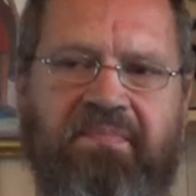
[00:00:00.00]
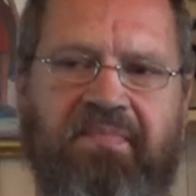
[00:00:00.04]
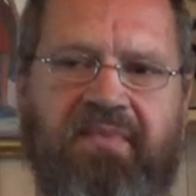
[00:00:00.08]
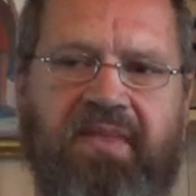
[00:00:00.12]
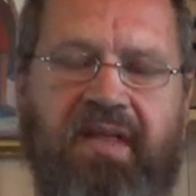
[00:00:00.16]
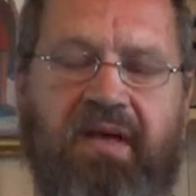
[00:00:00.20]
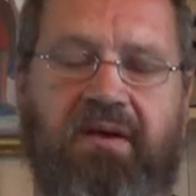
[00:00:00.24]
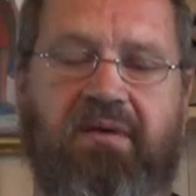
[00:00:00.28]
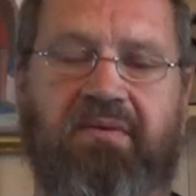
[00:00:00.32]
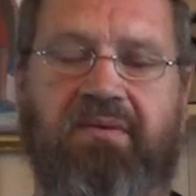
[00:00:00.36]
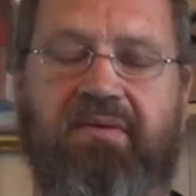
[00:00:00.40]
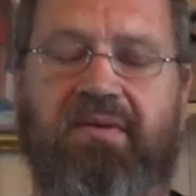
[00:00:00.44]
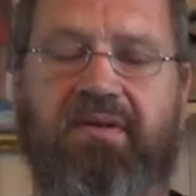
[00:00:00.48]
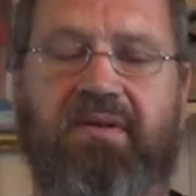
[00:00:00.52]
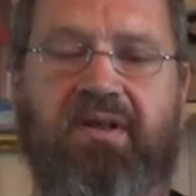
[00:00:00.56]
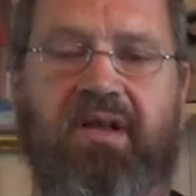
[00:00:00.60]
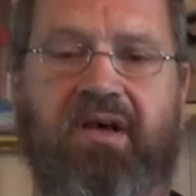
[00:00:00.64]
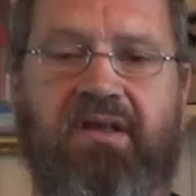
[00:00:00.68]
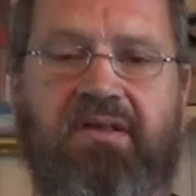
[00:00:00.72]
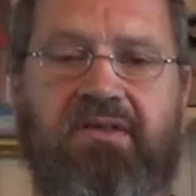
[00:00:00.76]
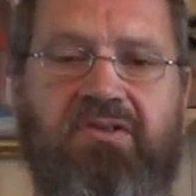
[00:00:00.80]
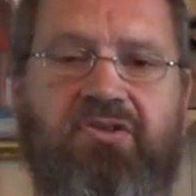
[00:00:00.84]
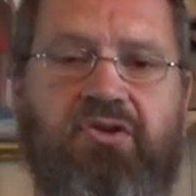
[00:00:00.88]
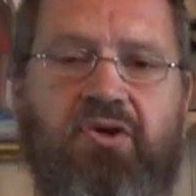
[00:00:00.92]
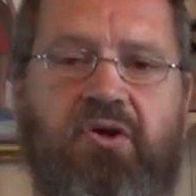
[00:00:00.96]
Now,
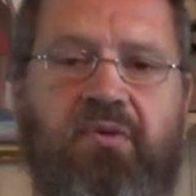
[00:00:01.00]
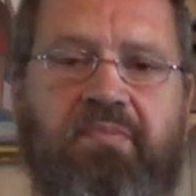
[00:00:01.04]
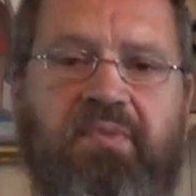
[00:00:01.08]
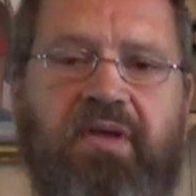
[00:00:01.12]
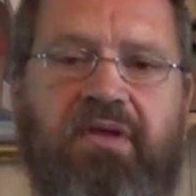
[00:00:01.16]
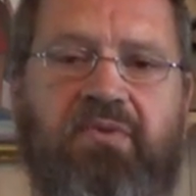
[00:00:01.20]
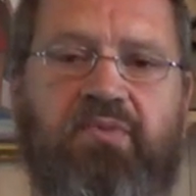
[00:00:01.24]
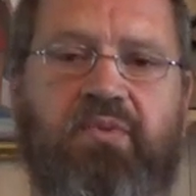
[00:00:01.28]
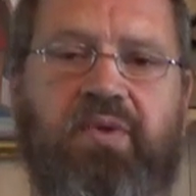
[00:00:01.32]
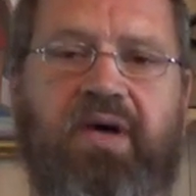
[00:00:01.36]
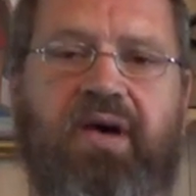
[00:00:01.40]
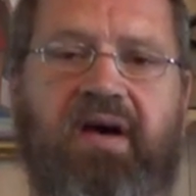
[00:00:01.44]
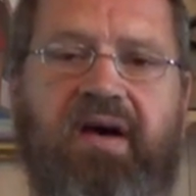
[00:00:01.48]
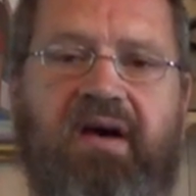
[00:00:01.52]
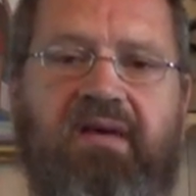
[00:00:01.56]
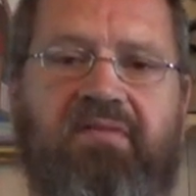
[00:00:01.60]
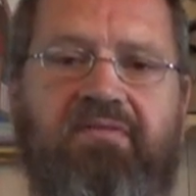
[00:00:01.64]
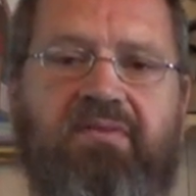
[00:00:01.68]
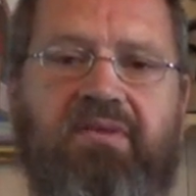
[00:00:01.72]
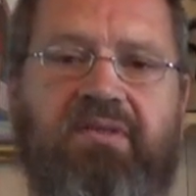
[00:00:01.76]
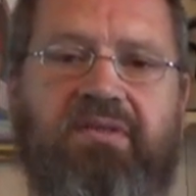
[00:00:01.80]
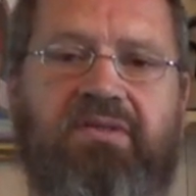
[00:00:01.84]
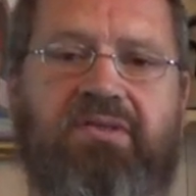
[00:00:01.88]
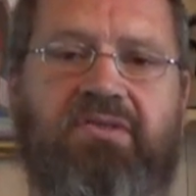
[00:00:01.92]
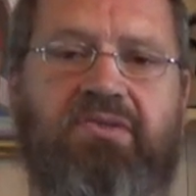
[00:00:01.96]
another job that we
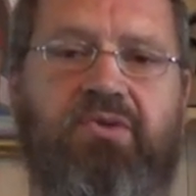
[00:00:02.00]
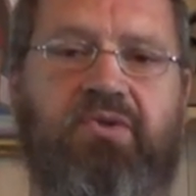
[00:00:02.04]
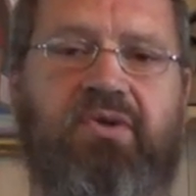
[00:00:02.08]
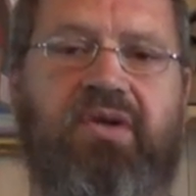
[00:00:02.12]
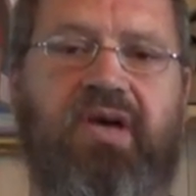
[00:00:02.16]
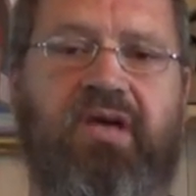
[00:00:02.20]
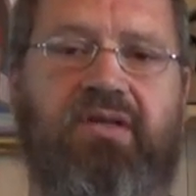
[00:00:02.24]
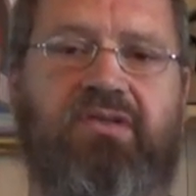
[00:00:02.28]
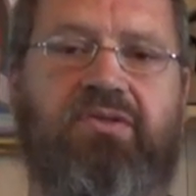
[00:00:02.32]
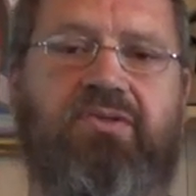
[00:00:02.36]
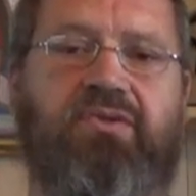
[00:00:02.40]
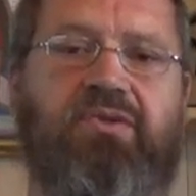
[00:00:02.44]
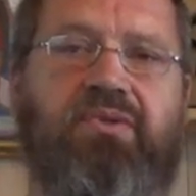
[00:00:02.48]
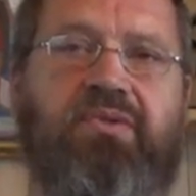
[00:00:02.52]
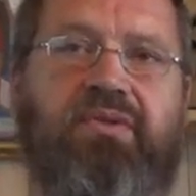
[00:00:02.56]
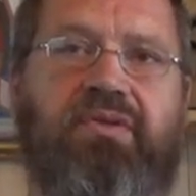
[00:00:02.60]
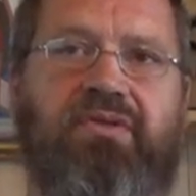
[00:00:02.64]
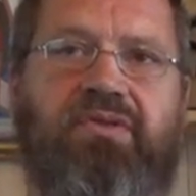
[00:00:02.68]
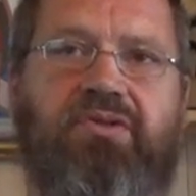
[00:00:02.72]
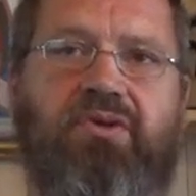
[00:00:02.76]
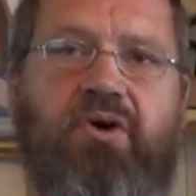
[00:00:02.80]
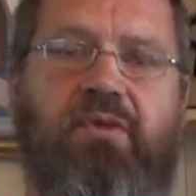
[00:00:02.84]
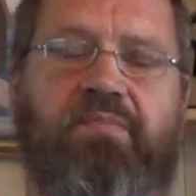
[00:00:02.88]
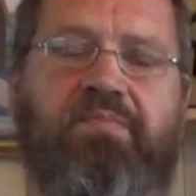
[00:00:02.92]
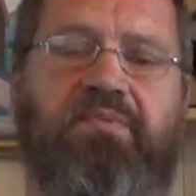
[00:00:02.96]
have is to get to the
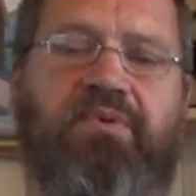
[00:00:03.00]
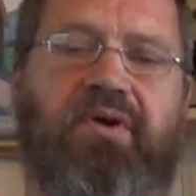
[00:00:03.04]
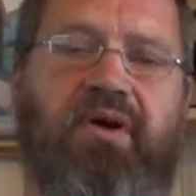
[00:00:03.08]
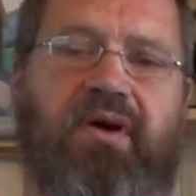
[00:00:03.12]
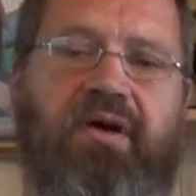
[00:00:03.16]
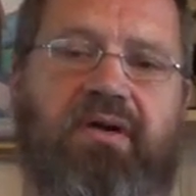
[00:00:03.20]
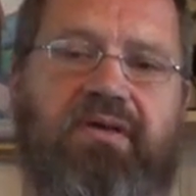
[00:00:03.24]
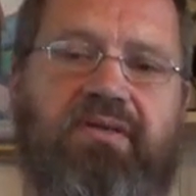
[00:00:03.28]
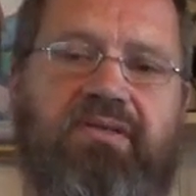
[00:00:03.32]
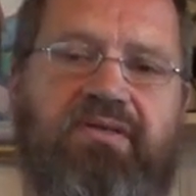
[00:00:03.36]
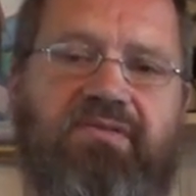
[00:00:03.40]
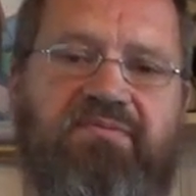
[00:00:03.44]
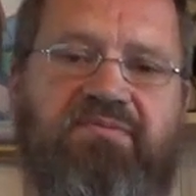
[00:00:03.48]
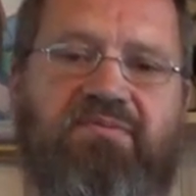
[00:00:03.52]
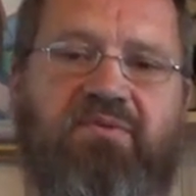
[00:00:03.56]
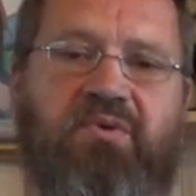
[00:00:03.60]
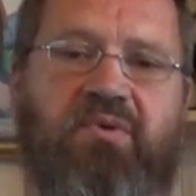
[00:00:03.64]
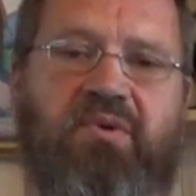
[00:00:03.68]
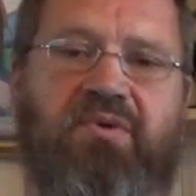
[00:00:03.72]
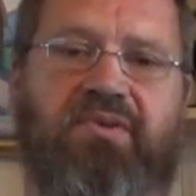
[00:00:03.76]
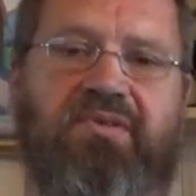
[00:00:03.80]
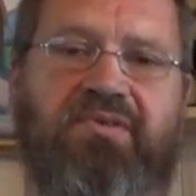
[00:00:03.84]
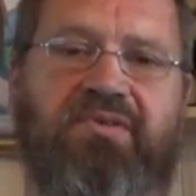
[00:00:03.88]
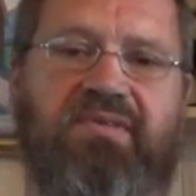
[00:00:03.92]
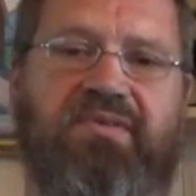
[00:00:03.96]
top guys, of
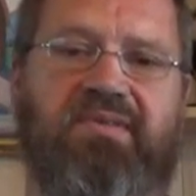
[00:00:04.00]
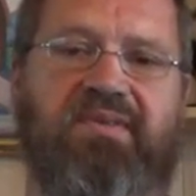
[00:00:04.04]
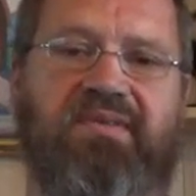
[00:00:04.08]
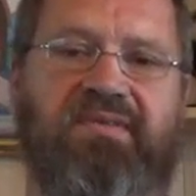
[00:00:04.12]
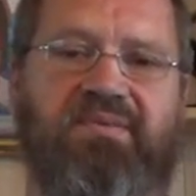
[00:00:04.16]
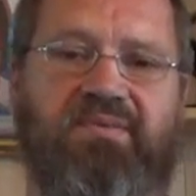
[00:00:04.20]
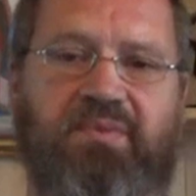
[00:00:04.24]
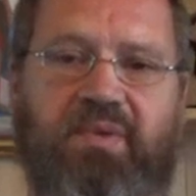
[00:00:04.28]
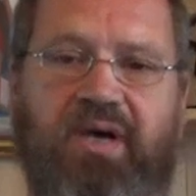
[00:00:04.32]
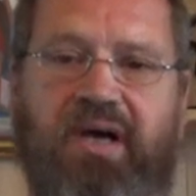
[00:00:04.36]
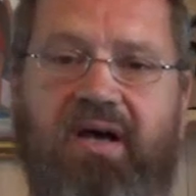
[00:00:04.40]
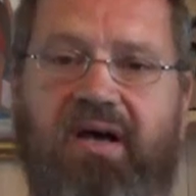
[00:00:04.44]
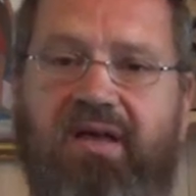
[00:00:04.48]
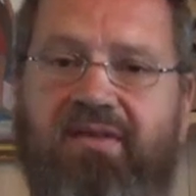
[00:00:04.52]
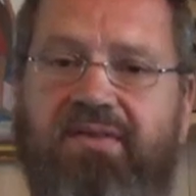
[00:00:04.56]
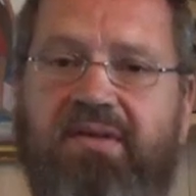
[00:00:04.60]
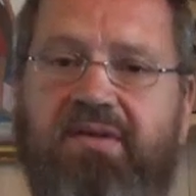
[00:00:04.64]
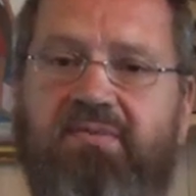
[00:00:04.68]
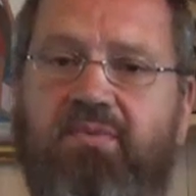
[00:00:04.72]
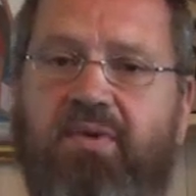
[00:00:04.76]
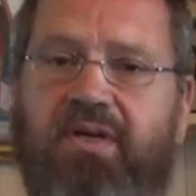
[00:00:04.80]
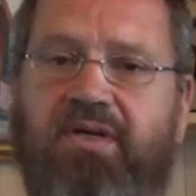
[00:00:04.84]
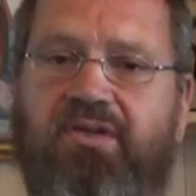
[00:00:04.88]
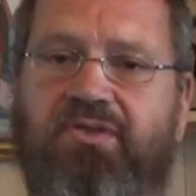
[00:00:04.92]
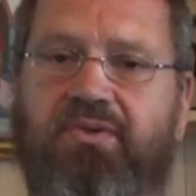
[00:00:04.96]
course. I
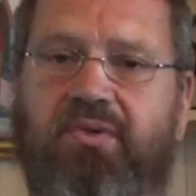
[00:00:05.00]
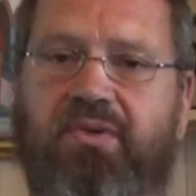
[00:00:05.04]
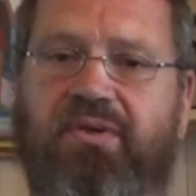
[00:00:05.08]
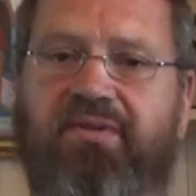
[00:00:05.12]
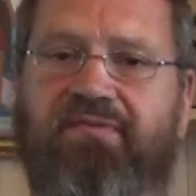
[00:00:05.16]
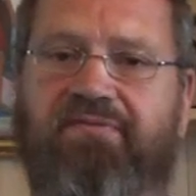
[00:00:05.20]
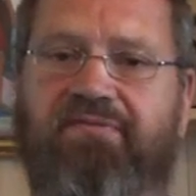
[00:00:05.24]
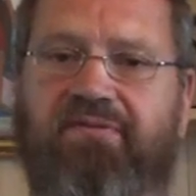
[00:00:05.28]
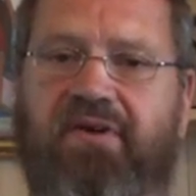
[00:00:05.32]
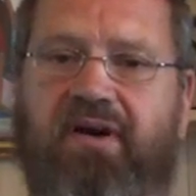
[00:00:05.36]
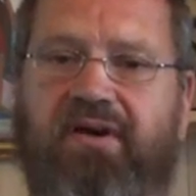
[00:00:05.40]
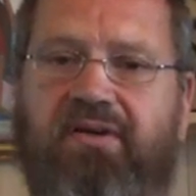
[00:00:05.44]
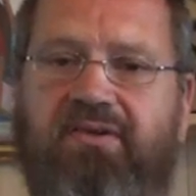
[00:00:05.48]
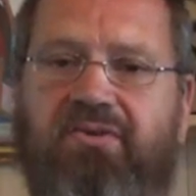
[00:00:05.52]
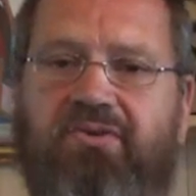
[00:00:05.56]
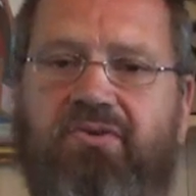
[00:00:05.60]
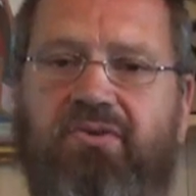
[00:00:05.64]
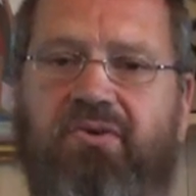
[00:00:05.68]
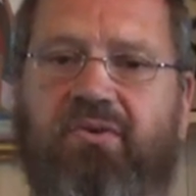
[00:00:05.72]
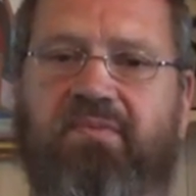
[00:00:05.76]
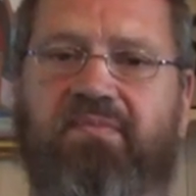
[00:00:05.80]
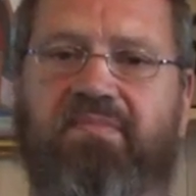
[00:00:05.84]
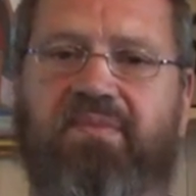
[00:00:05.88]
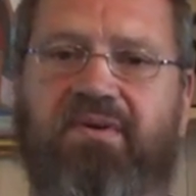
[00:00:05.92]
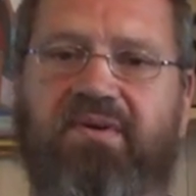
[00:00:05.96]
think we're doing a fine
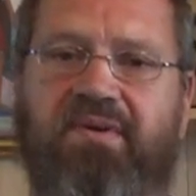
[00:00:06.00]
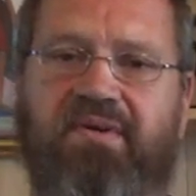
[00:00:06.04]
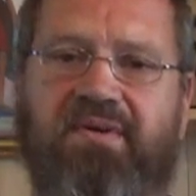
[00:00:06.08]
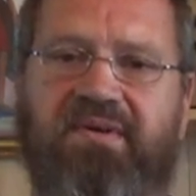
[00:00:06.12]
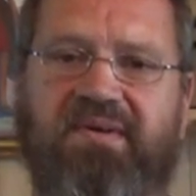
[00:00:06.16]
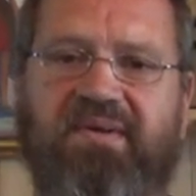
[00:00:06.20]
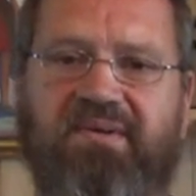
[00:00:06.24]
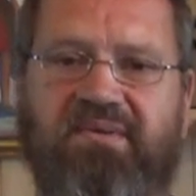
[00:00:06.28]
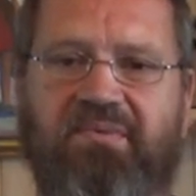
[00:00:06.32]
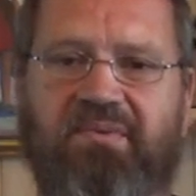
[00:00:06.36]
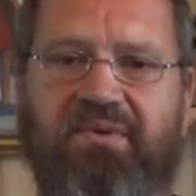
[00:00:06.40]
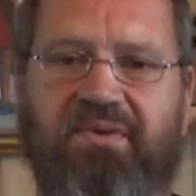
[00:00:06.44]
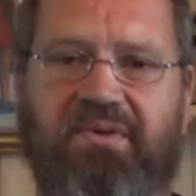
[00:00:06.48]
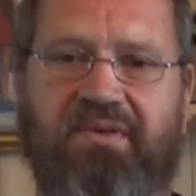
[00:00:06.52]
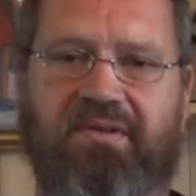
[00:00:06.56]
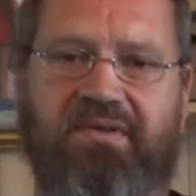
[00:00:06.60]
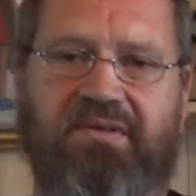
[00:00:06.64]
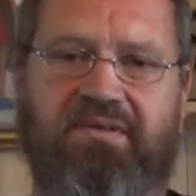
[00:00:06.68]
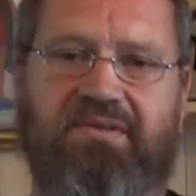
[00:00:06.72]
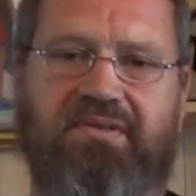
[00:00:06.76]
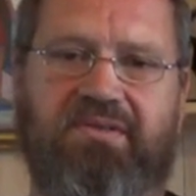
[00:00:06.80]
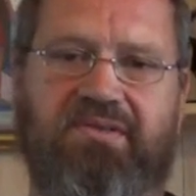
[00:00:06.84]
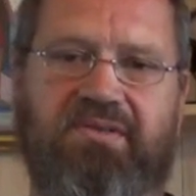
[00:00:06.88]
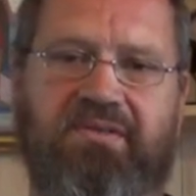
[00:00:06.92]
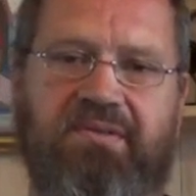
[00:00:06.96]
job with
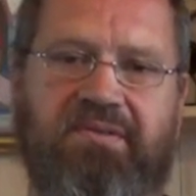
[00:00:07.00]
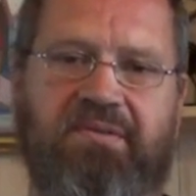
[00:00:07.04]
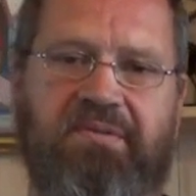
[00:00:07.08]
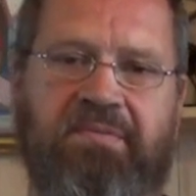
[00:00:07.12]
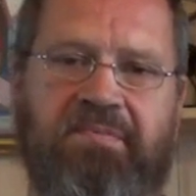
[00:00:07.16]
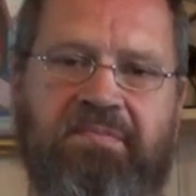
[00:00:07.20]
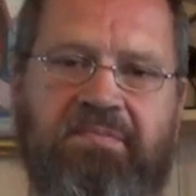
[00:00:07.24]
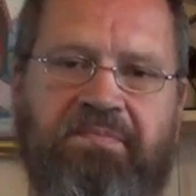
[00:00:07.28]
this.